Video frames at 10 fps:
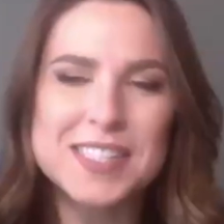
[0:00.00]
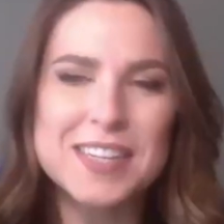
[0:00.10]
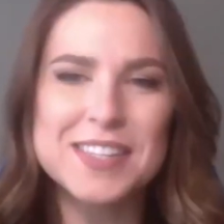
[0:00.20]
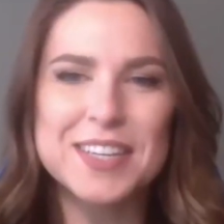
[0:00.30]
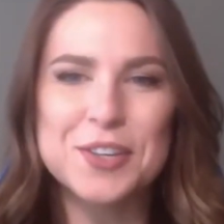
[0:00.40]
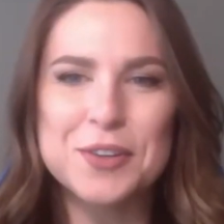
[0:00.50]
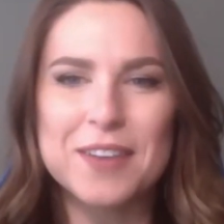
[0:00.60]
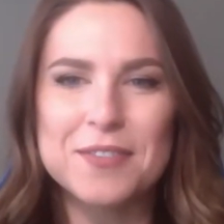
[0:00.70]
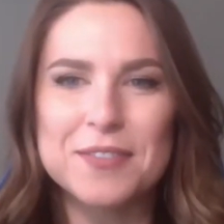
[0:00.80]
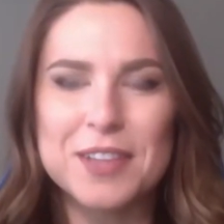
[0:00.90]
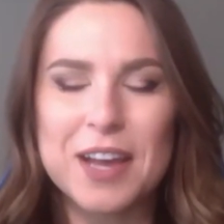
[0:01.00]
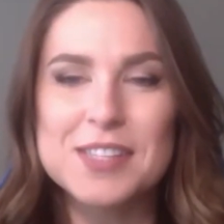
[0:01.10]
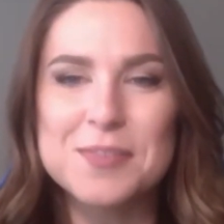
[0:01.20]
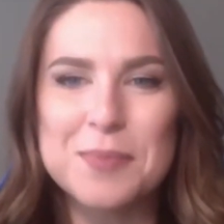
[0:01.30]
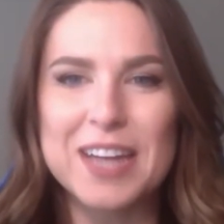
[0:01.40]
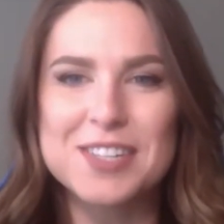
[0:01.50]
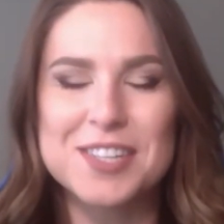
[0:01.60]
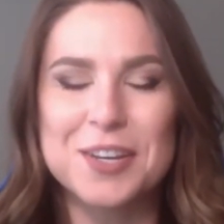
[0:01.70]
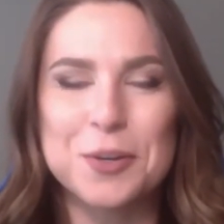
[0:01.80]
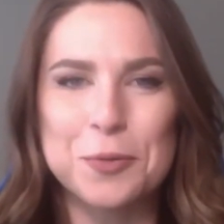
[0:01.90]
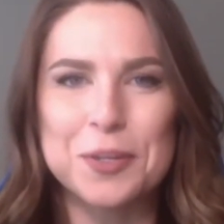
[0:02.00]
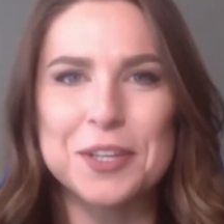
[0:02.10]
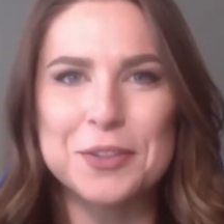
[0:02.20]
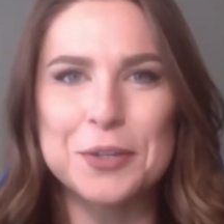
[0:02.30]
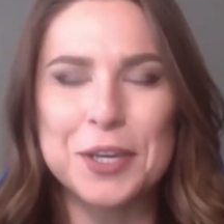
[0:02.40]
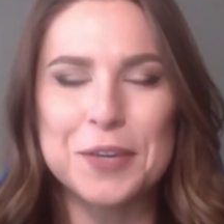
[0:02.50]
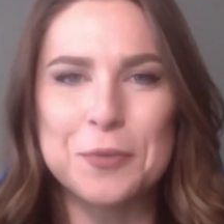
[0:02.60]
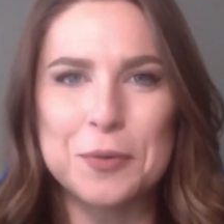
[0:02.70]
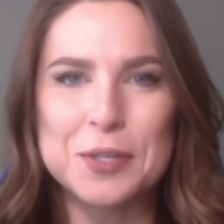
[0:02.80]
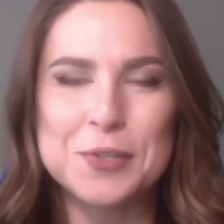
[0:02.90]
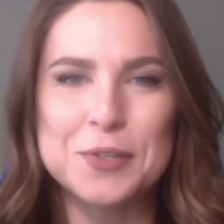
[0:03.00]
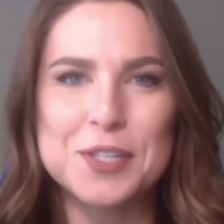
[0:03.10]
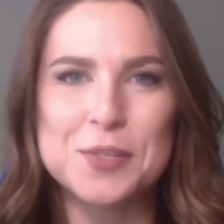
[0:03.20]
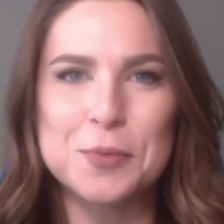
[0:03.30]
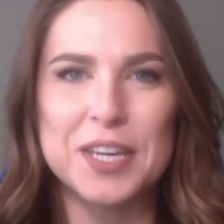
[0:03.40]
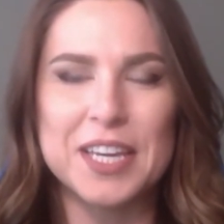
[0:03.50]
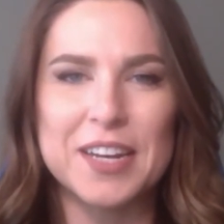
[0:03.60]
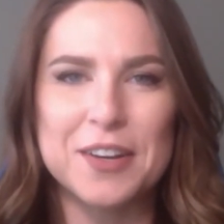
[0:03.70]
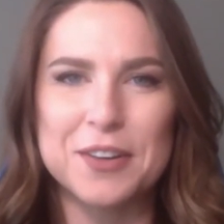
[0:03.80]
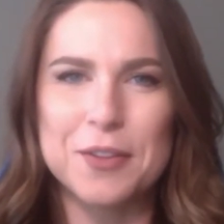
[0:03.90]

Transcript: like you have lots of matches that you're really looking forward to this weekend.